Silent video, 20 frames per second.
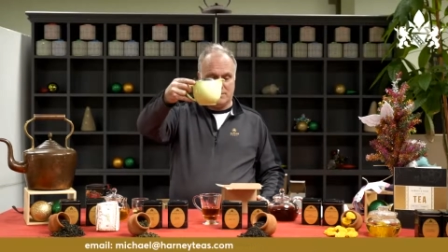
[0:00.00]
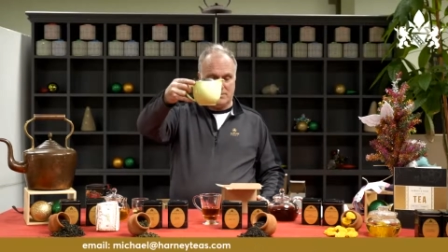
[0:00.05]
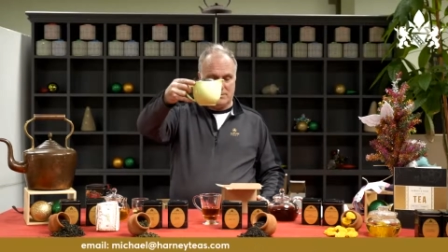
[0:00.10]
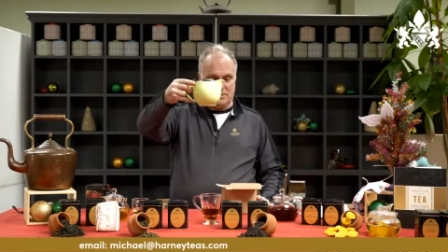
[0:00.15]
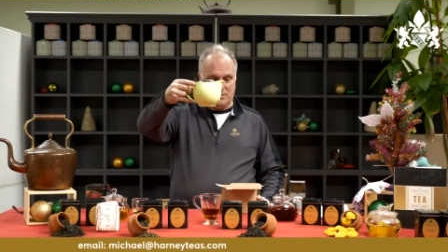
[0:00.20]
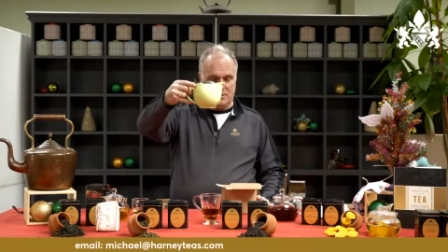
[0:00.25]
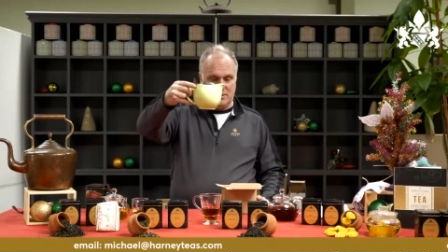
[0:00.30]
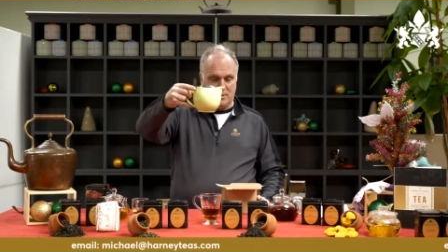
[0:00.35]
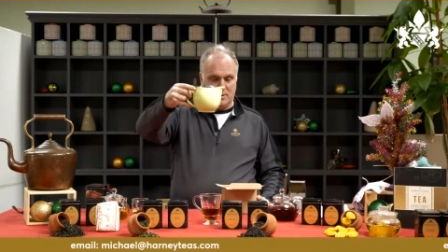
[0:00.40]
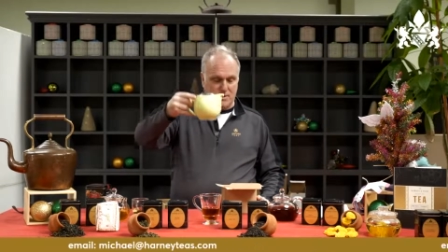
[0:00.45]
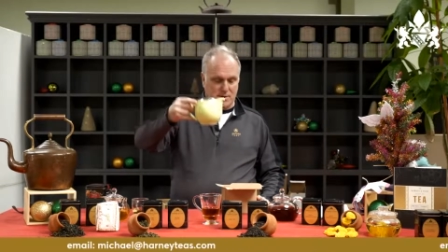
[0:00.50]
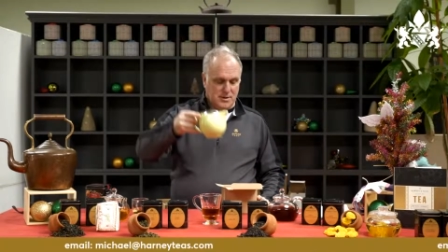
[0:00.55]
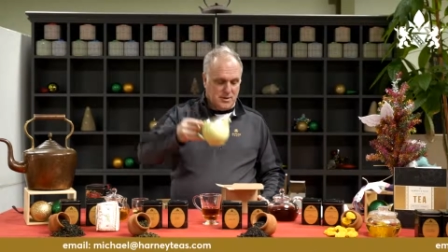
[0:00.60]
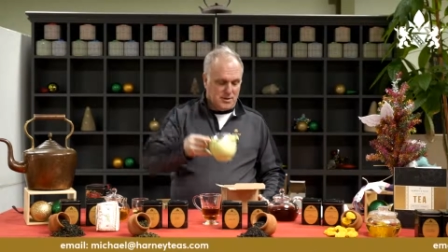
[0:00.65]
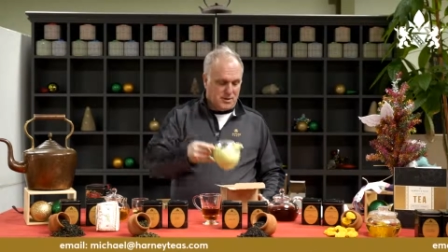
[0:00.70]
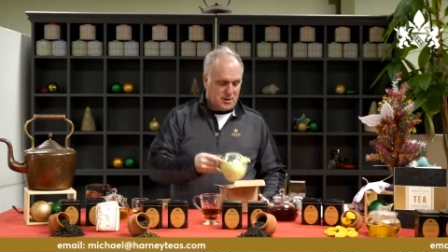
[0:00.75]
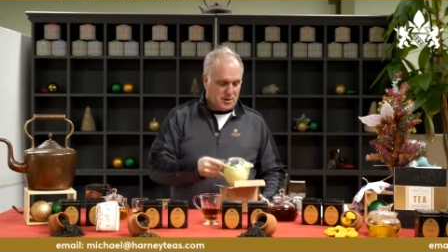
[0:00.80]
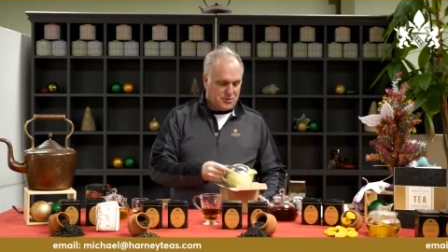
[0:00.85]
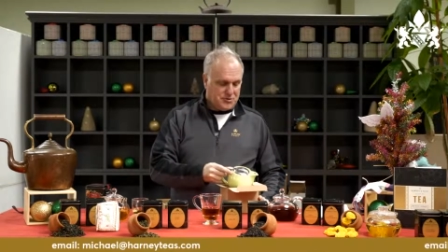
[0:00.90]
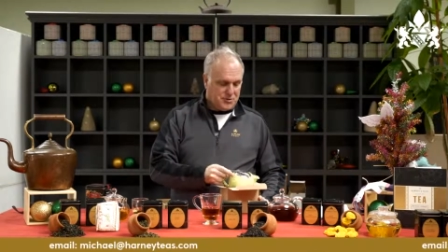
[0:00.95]
also from Bee
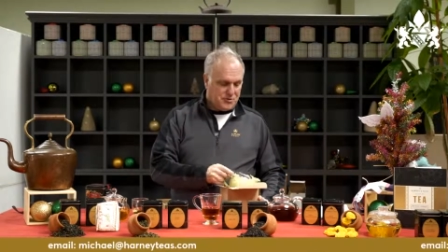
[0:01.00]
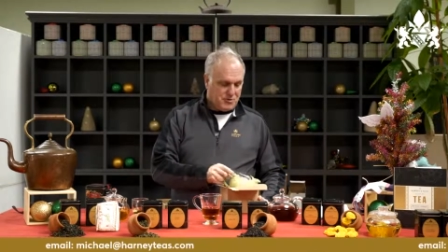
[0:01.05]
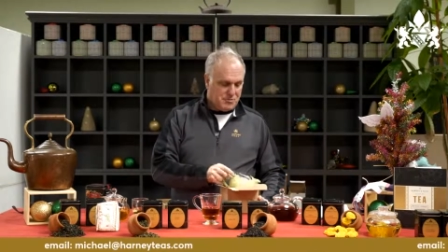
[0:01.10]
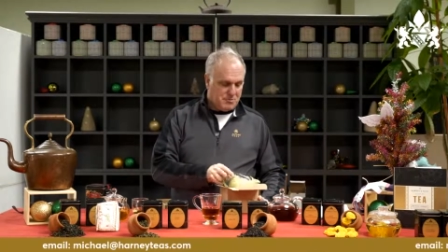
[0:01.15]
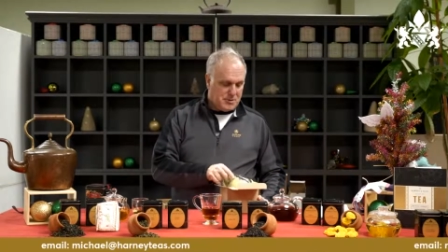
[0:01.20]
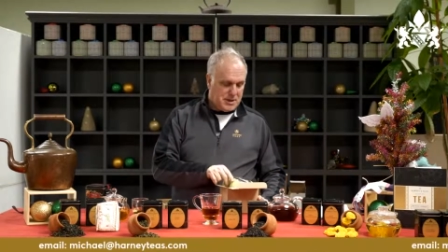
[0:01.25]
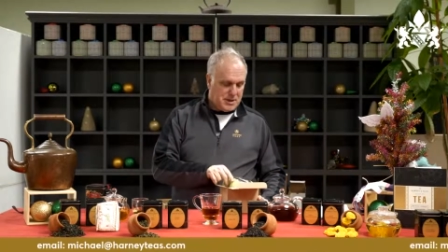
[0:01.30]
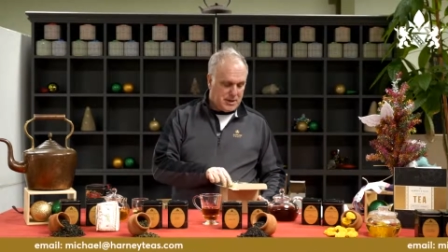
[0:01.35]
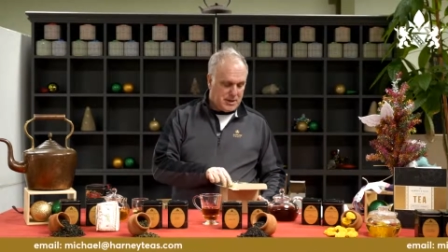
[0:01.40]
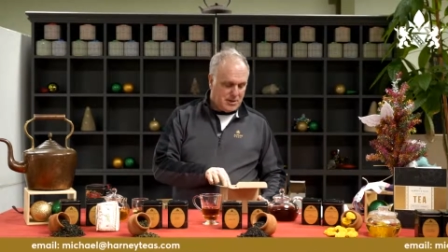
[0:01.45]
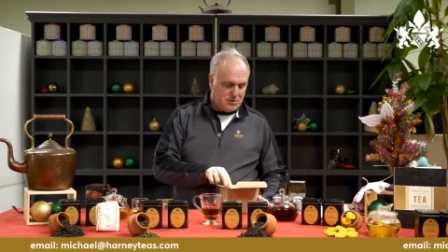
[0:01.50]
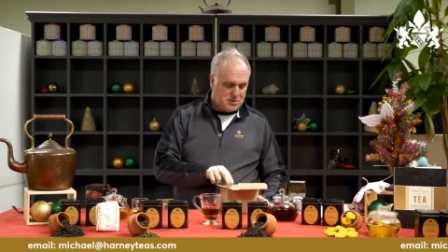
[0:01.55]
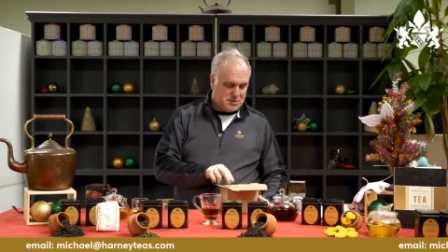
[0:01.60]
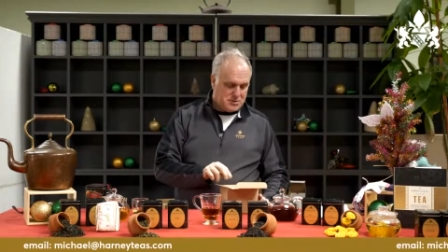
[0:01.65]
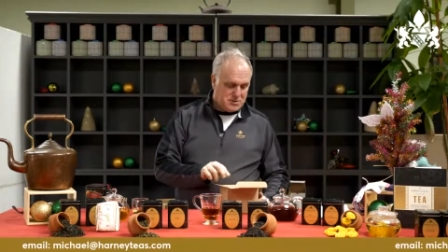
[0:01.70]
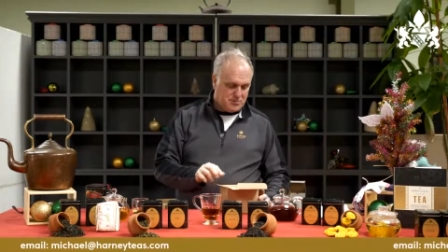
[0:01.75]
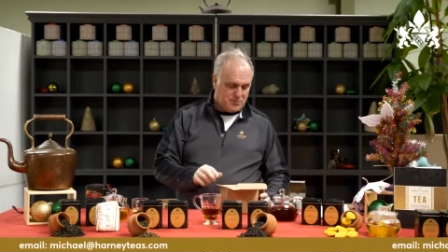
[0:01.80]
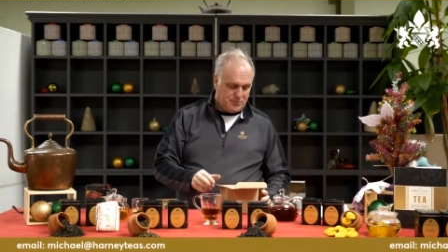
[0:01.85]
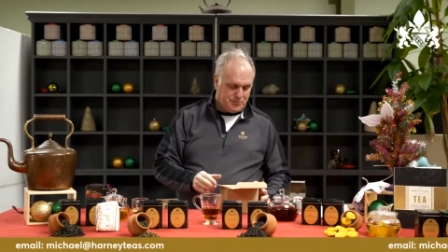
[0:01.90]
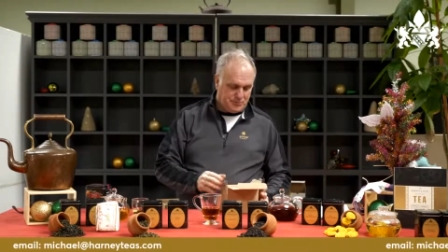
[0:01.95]
House,
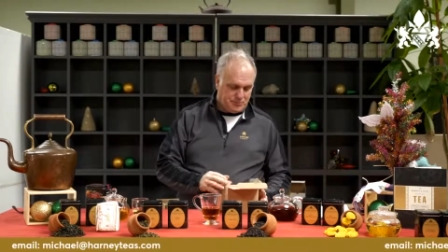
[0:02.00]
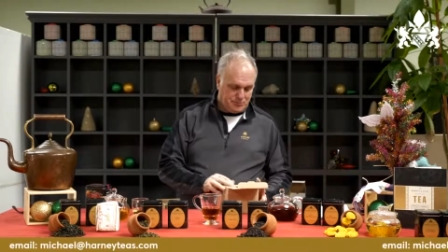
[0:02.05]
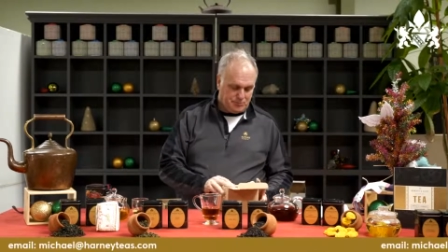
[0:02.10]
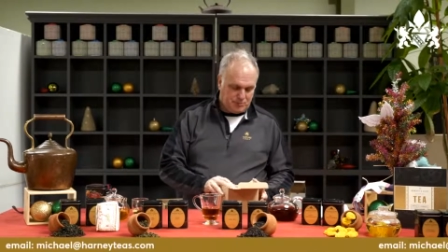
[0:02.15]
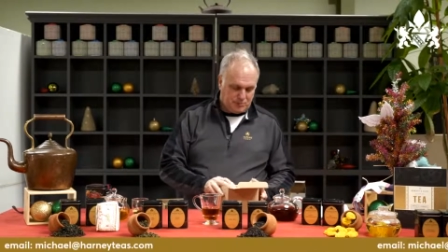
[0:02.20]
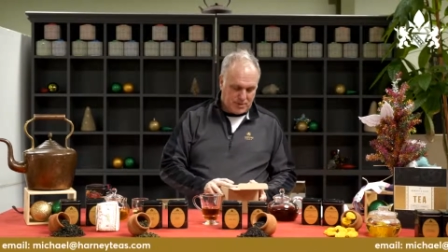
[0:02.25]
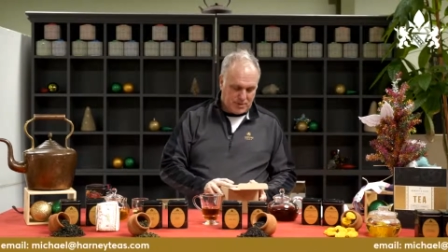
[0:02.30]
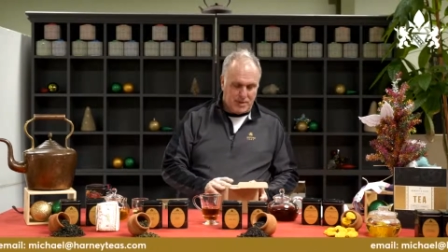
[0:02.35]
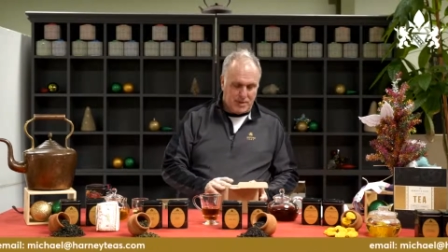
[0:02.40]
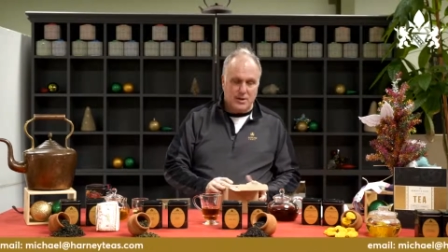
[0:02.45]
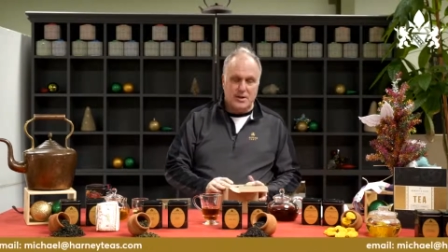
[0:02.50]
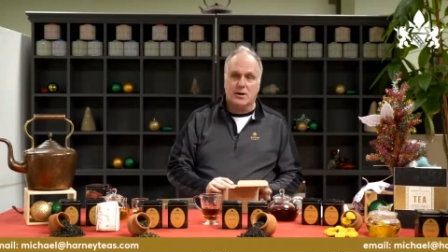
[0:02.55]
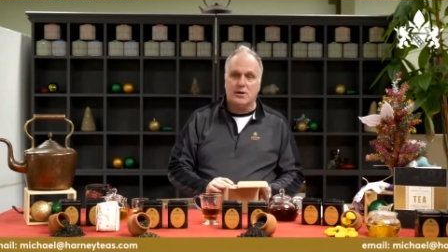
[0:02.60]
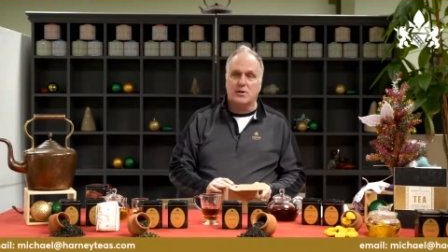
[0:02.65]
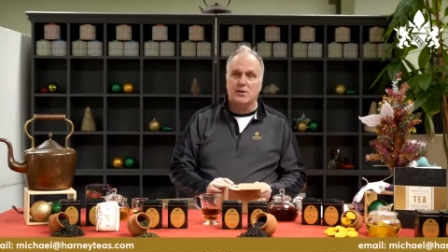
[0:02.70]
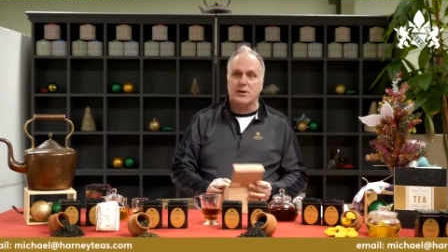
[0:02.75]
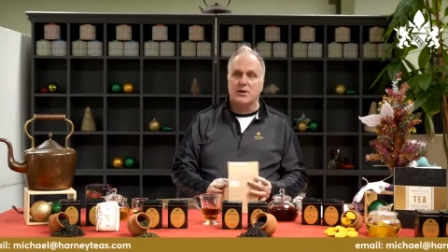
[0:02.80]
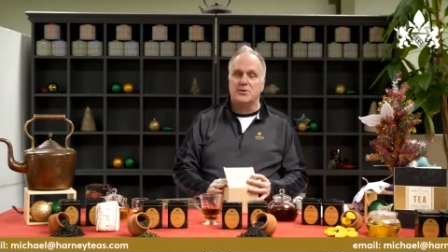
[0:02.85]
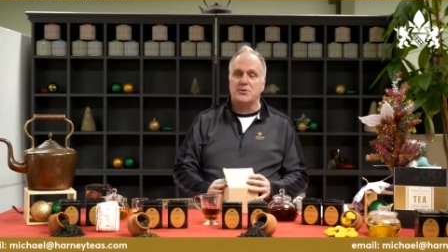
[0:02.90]
collector's item,